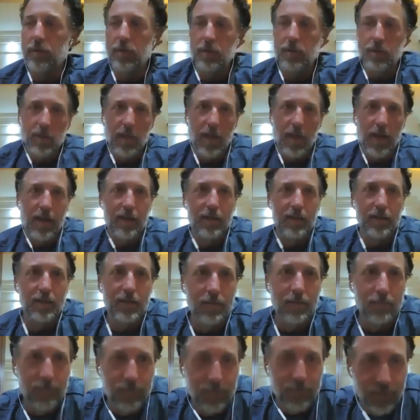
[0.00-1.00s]
decided
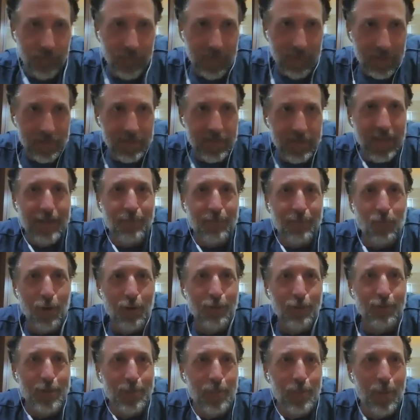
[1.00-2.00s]
to take
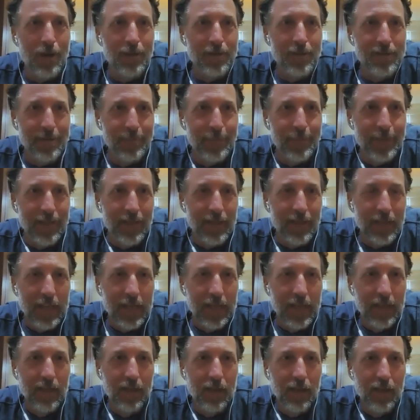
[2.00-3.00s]
more
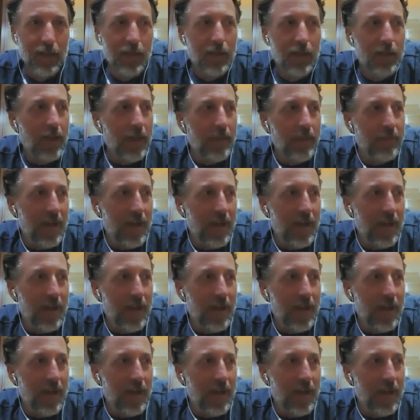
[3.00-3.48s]
responsibility, and